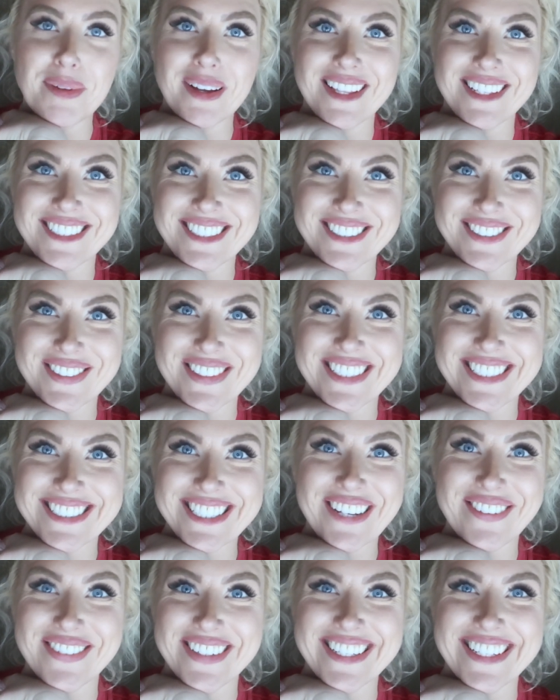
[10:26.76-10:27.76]
Peloton screen
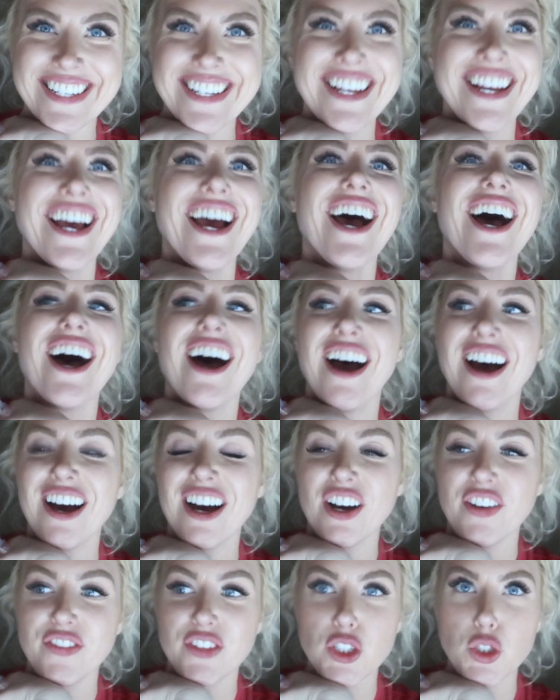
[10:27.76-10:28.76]
skin one
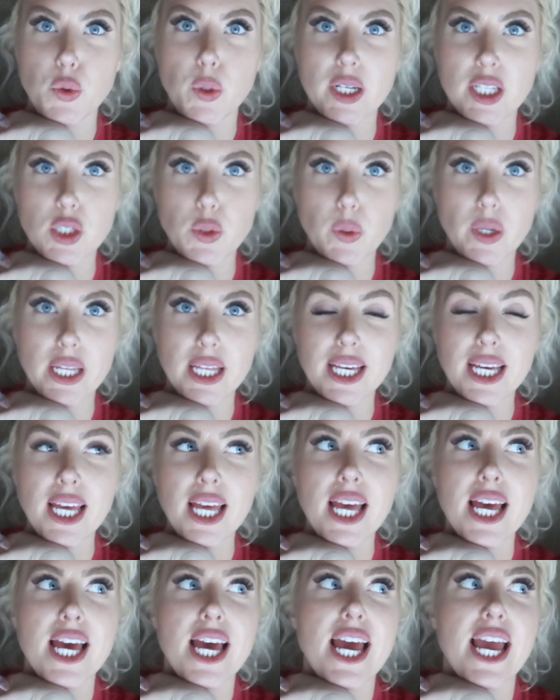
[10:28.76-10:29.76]
uh, for 2020.
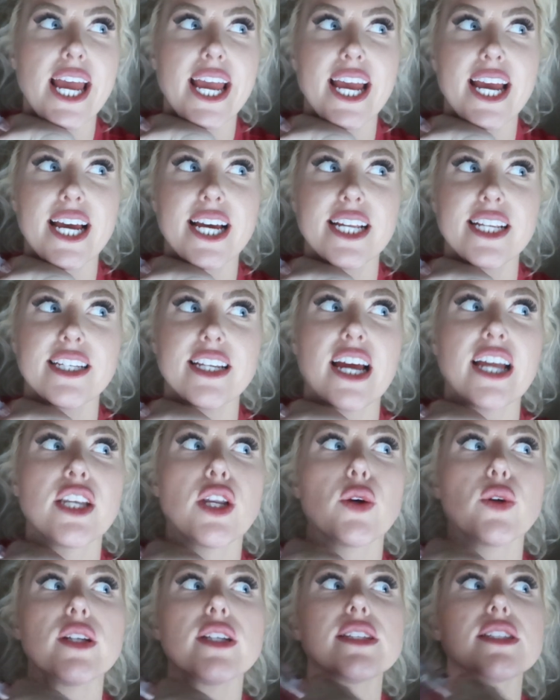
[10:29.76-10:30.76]
And I
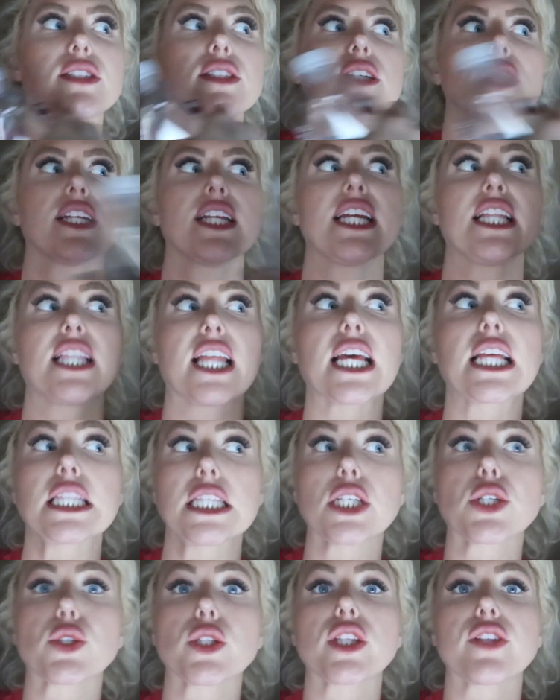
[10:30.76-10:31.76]
noticed in like
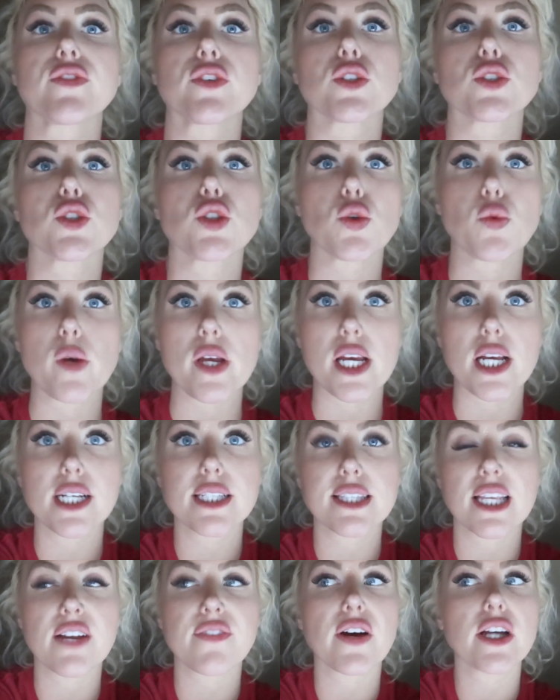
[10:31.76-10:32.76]
literally the first two
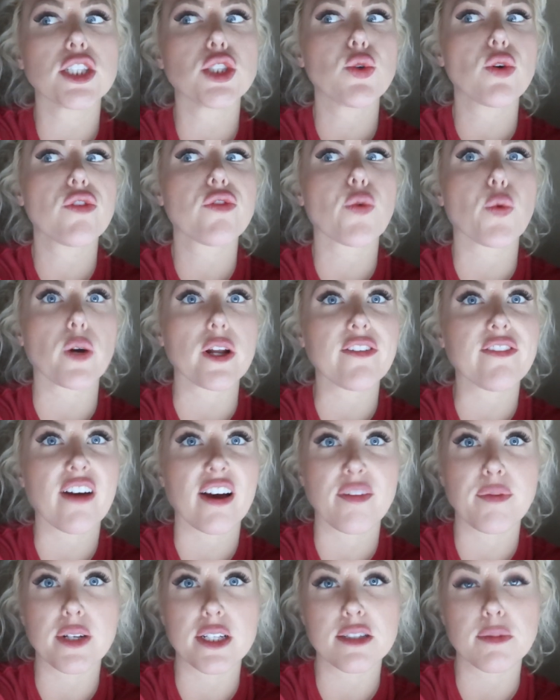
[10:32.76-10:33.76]
weeks that if I do a
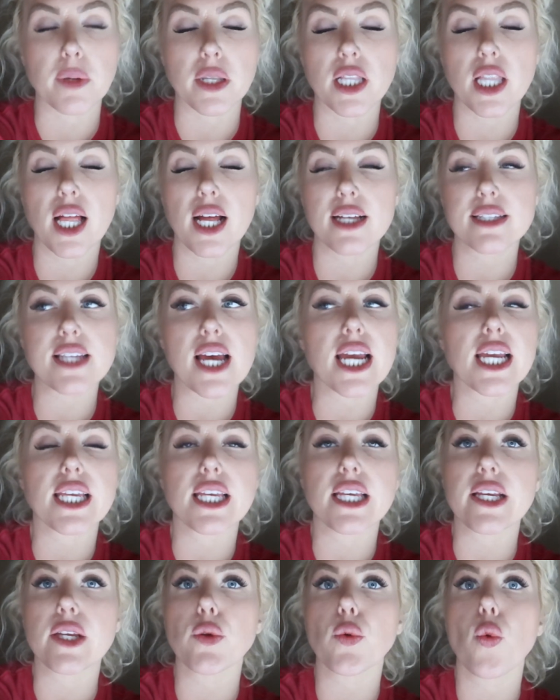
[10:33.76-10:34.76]
45 minute spin class, I
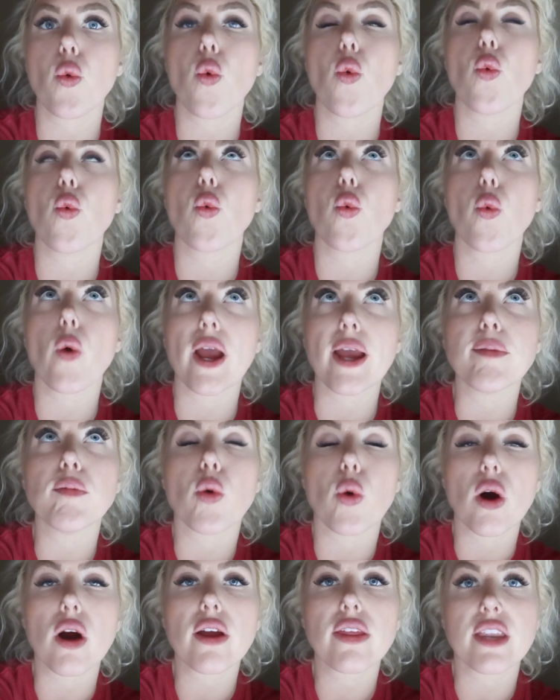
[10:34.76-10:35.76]
eat way
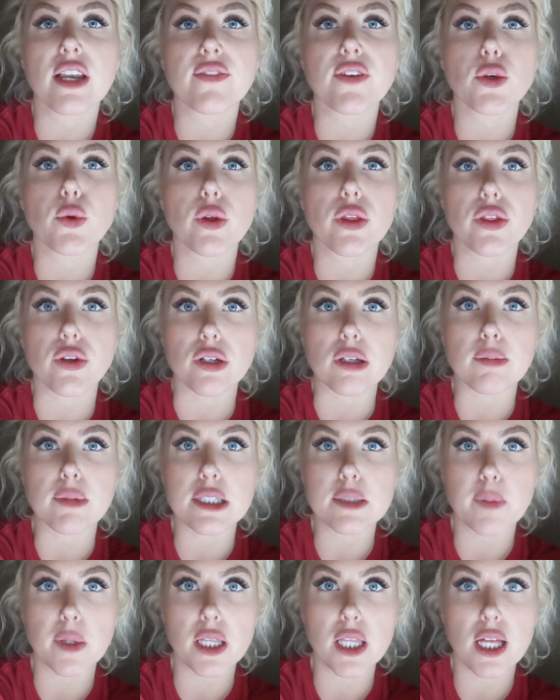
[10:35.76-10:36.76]
more than if I do a 30
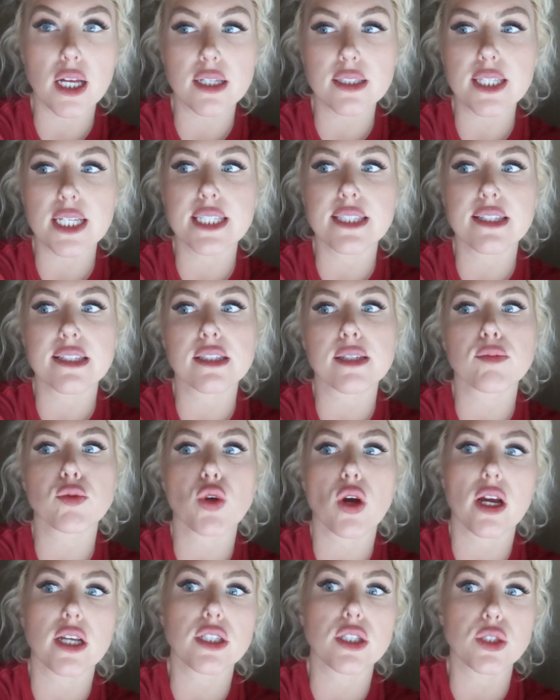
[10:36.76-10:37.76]
minute spin class. And since I'm
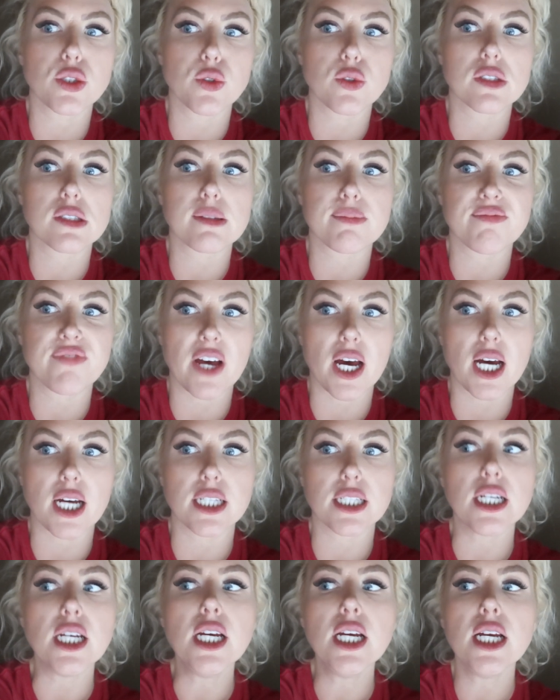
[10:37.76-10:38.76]
trying to lose some
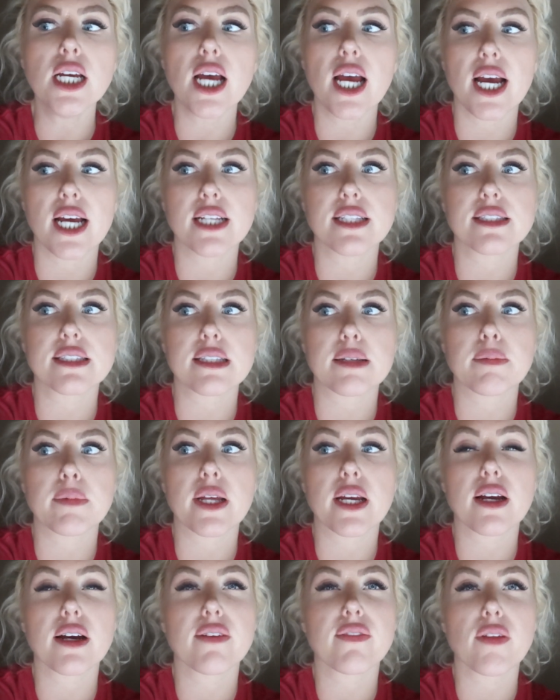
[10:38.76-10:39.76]
fat and some
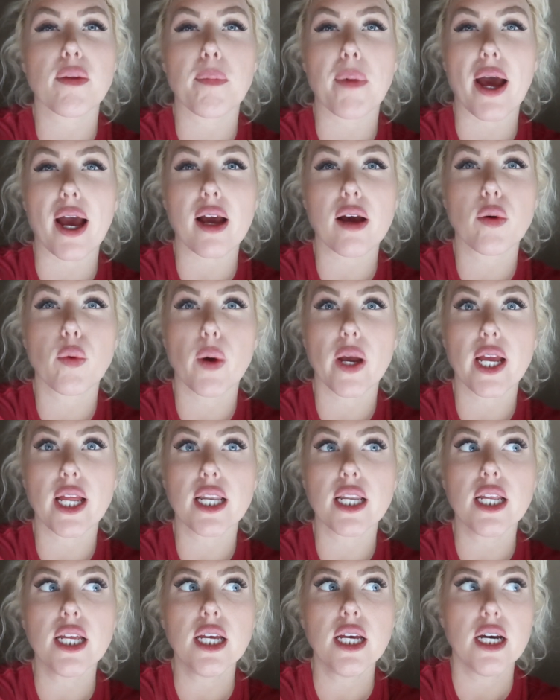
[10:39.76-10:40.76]
like of the back
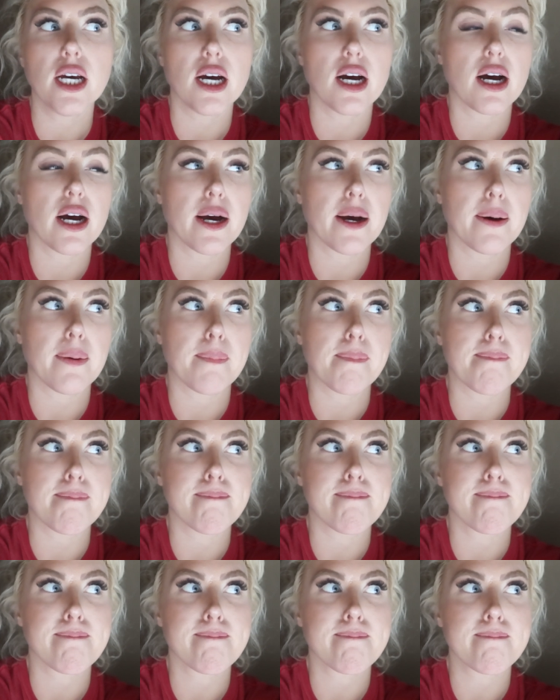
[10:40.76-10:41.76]
weight,
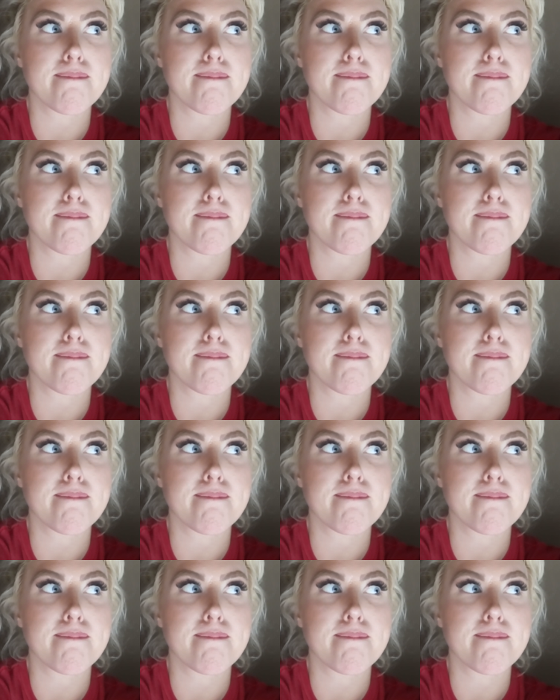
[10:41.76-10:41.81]
um,